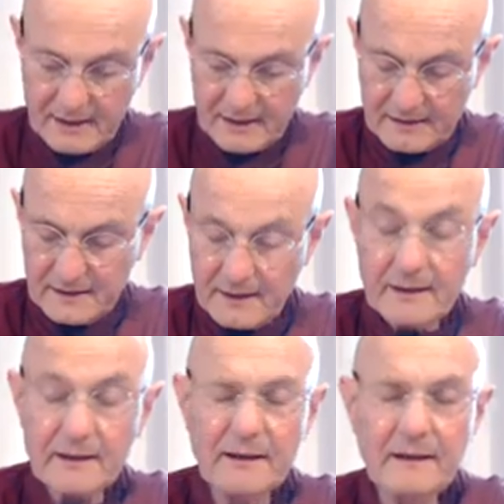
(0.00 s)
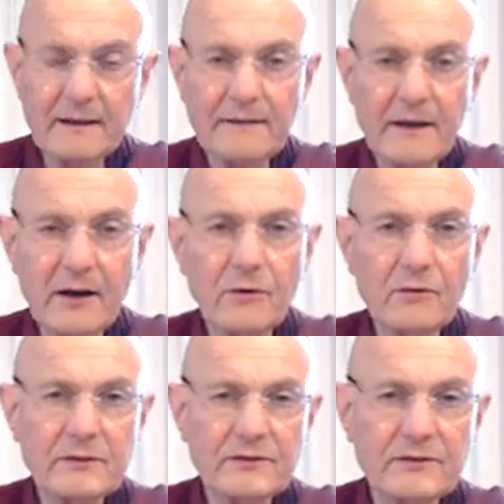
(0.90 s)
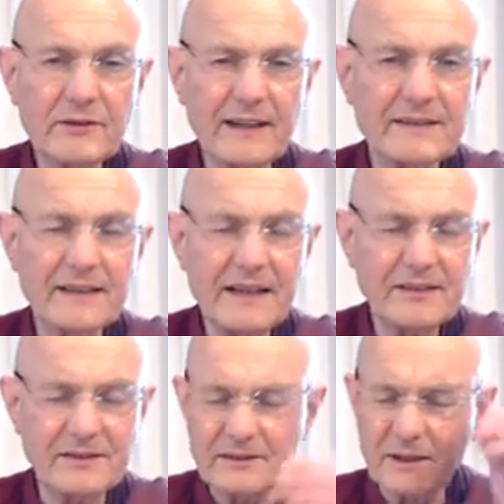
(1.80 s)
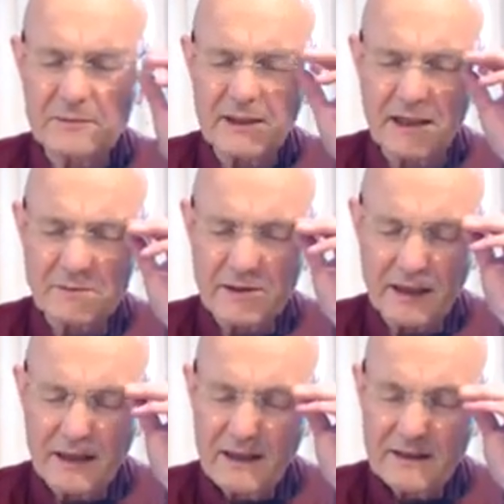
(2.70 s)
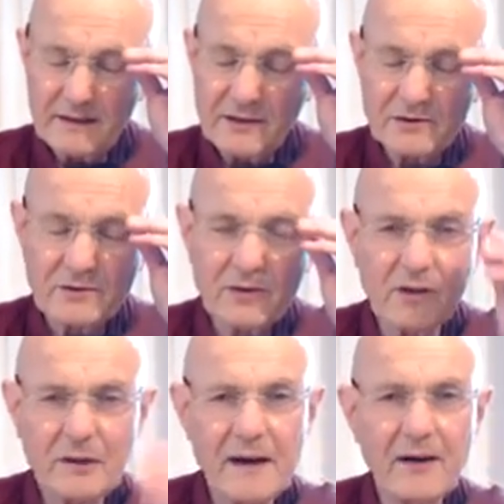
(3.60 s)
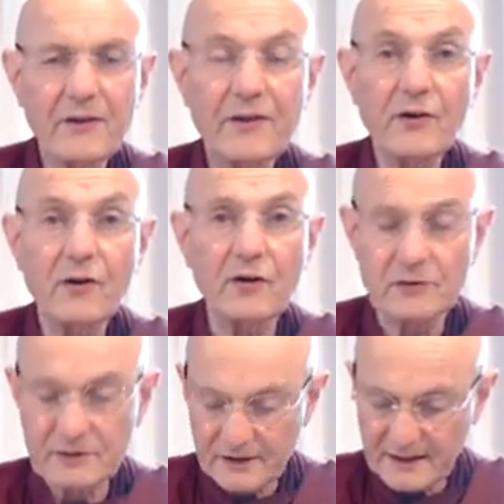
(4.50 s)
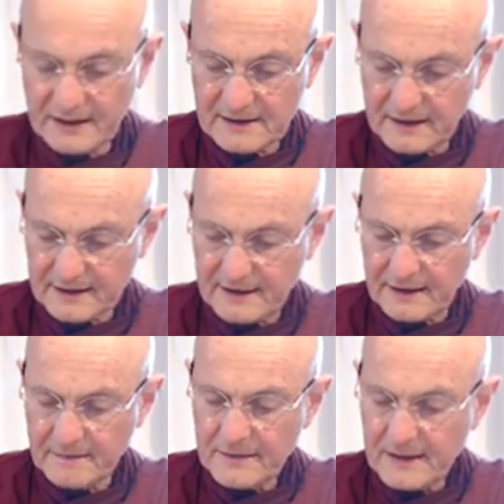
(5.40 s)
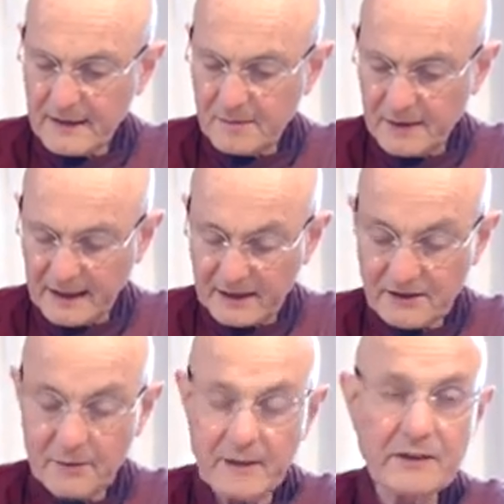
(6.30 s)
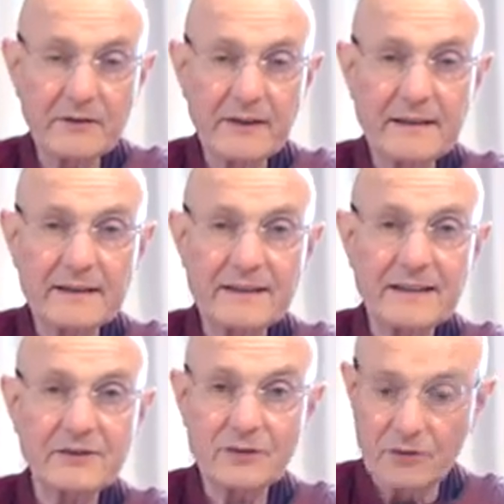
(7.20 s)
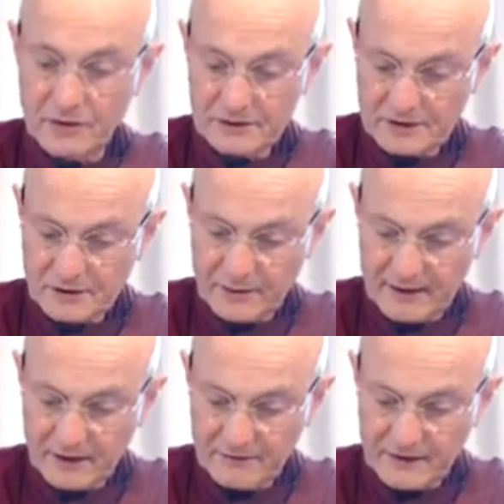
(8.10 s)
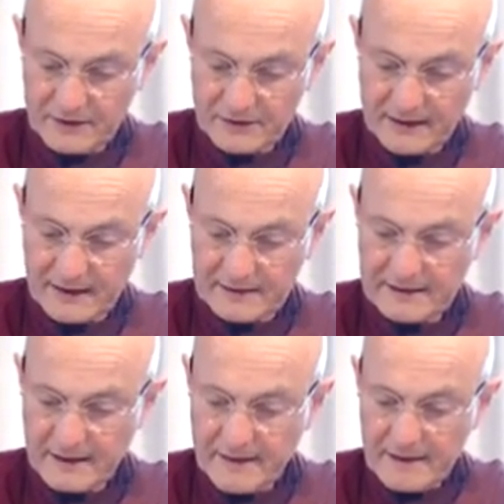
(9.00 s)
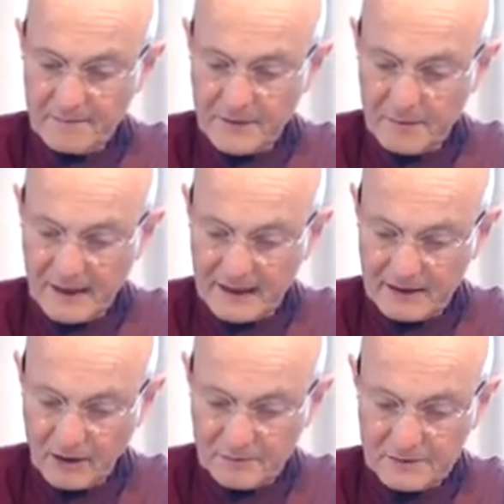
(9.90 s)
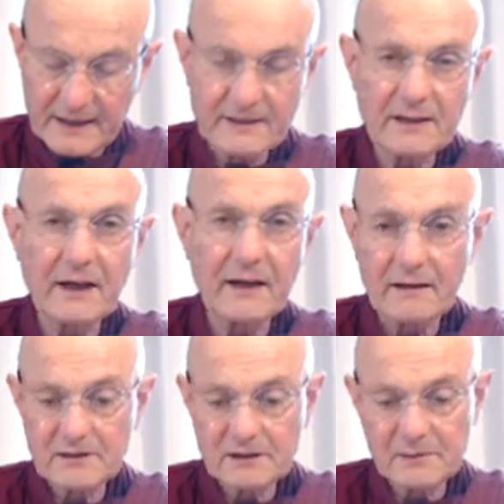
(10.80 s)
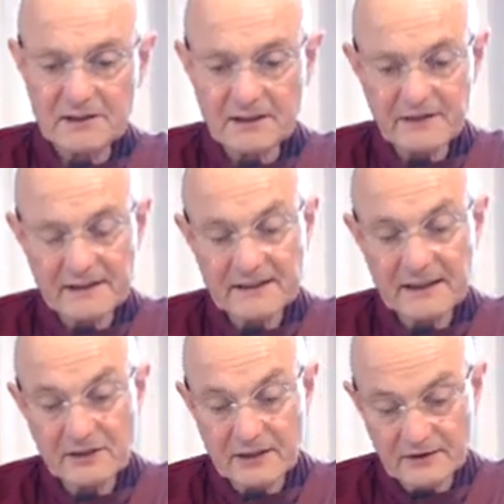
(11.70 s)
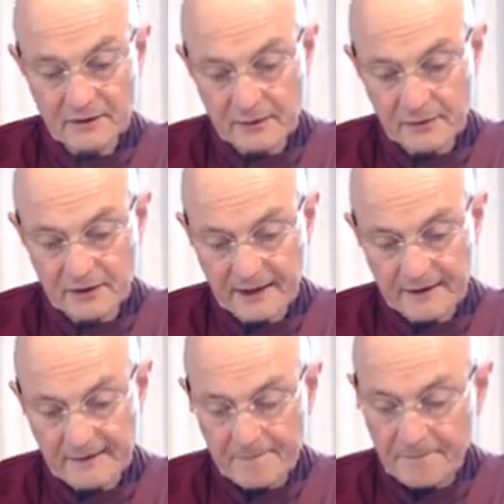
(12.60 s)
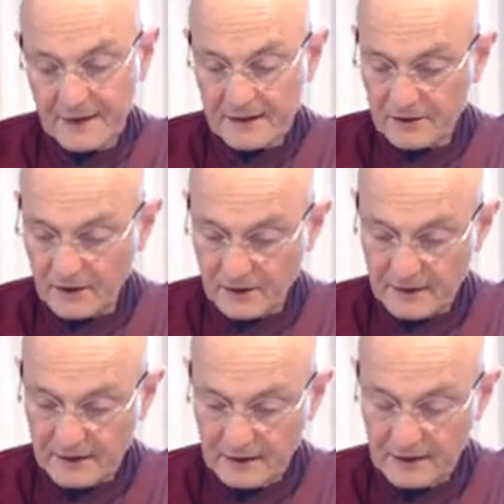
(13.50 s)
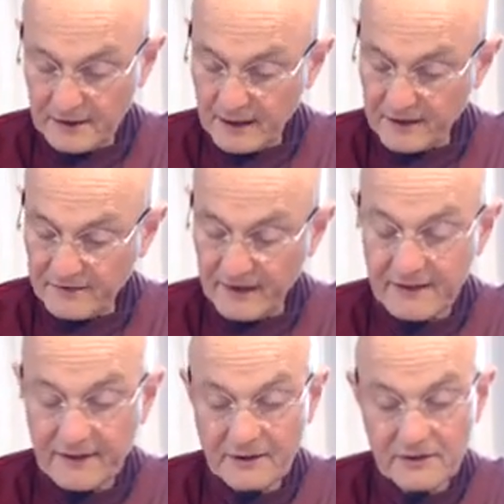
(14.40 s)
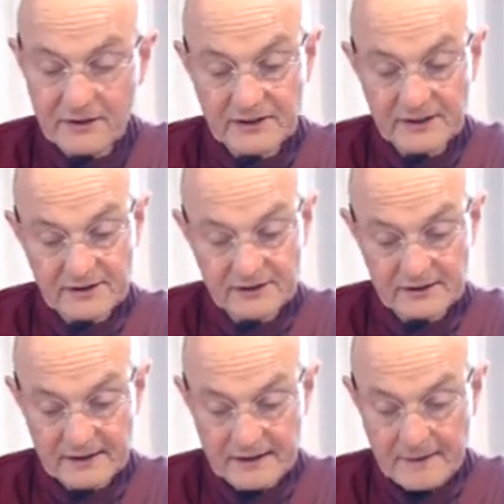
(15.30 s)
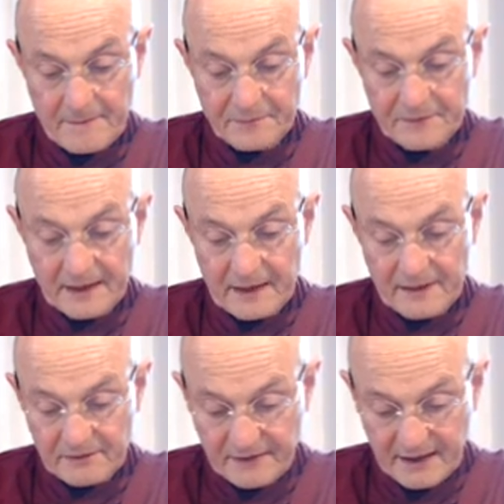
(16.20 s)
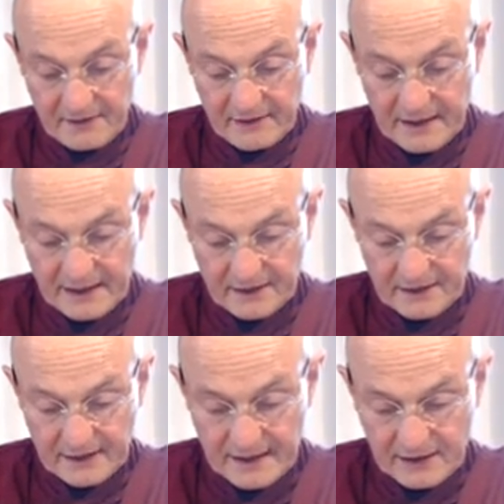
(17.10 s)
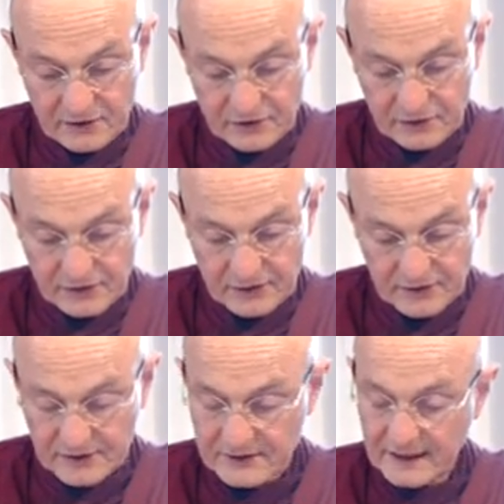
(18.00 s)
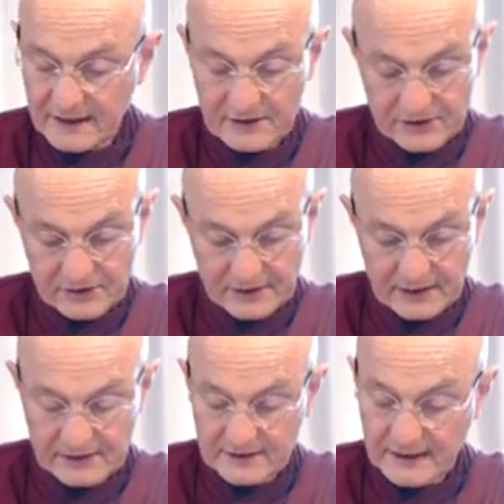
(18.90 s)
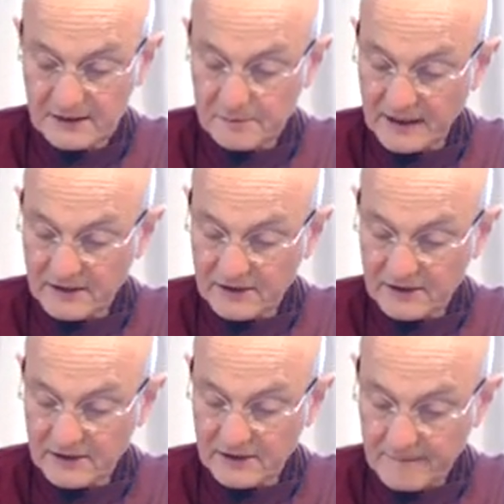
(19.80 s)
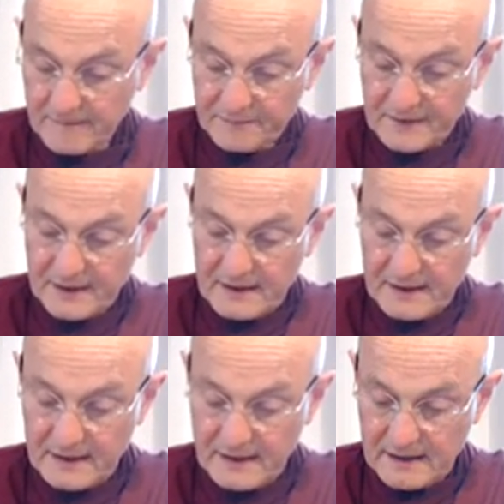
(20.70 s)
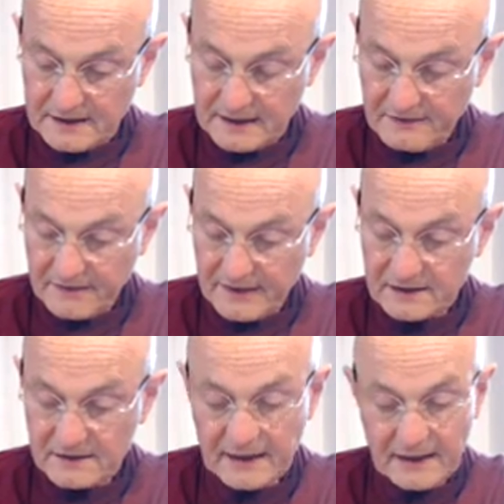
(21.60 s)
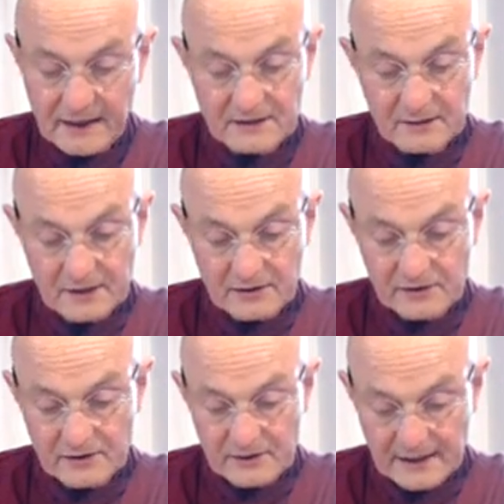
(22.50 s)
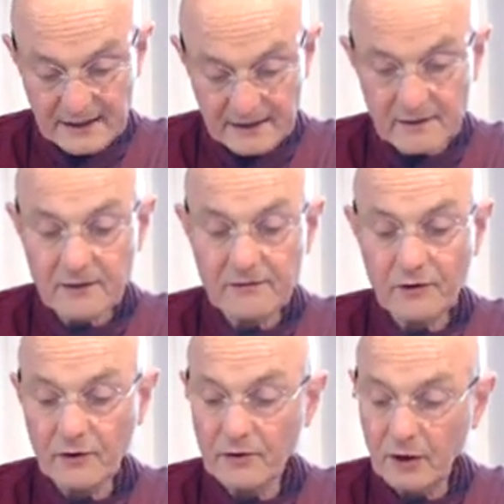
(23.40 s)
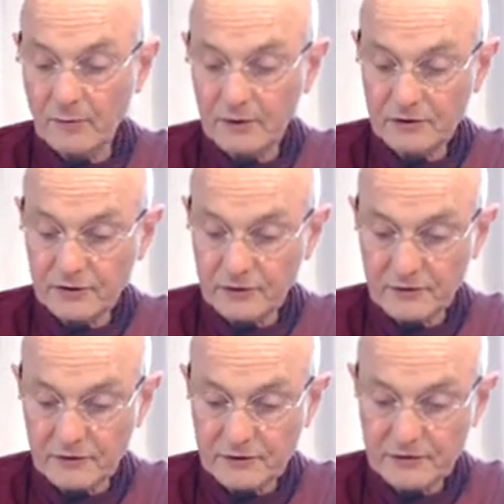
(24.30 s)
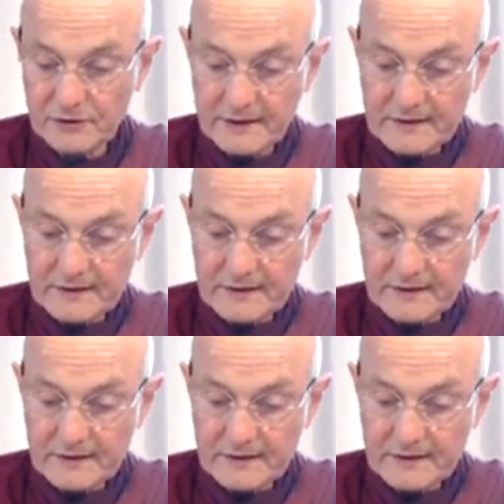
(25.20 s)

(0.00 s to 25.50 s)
in the old translation, sometimes they used to talk about thoughts and things like that. But actually, when you read the discourse, it's quite obvious that the mind objects are specific teachings from the Buddha. So they're the 5 hindrances, the 5 aggregates, the 6 sense bases, the 7 facts of enlightenment, and the 4 noble truths.